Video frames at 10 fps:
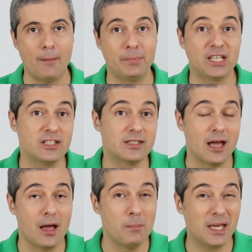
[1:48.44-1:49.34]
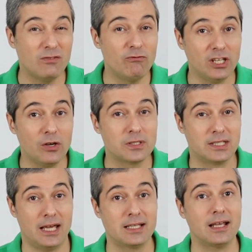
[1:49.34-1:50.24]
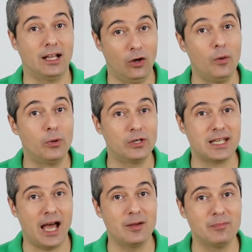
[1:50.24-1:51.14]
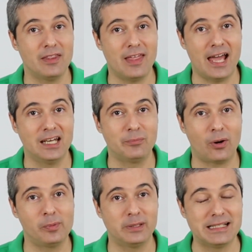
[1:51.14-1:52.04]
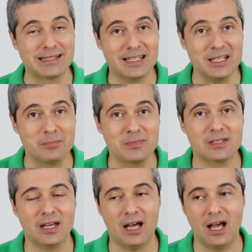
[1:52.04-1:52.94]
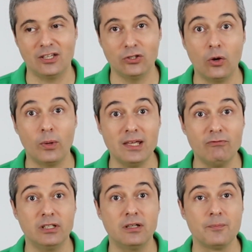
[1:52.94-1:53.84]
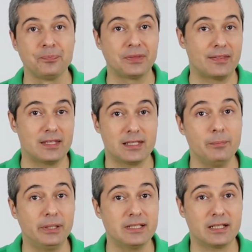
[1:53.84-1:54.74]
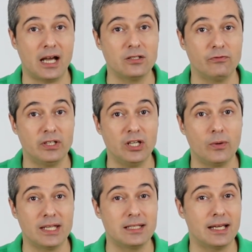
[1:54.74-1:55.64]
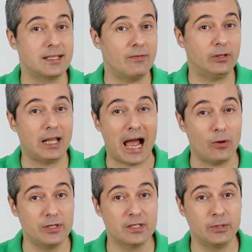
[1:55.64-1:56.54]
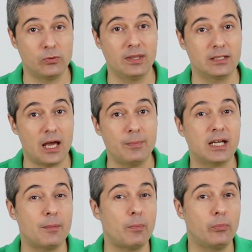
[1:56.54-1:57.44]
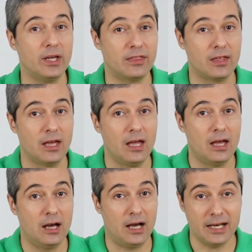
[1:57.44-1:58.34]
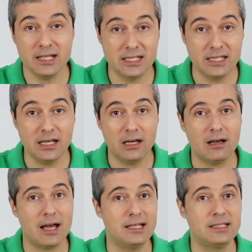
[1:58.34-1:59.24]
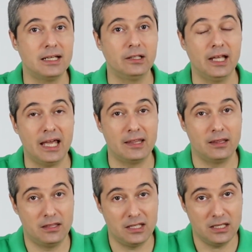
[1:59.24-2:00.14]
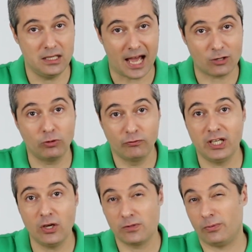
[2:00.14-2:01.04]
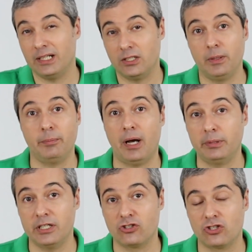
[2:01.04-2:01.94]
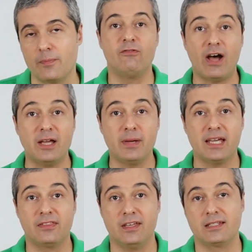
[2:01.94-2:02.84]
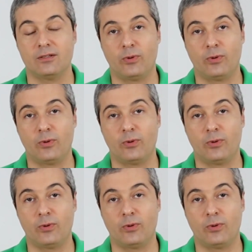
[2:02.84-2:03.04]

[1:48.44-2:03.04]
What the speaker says: because making videos takes a lot more time than it probably seems. You know, even the simplest kind of video can take several hours between the time I come up with an idea until the actual video is ready to be published. If I make this a